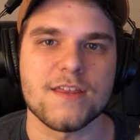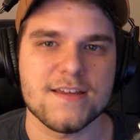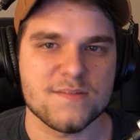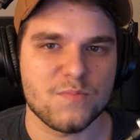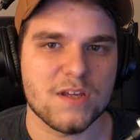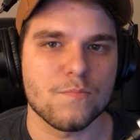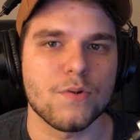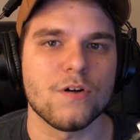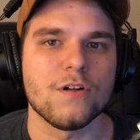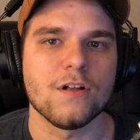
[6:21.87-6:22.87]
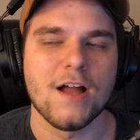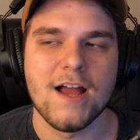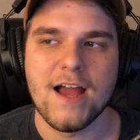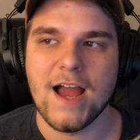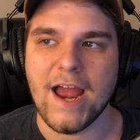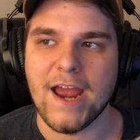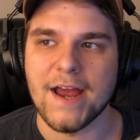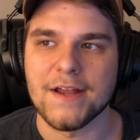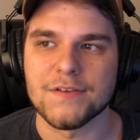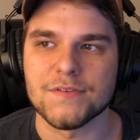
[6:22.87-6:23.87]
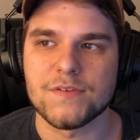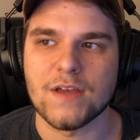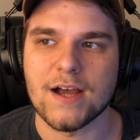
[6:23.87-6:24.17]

his people, and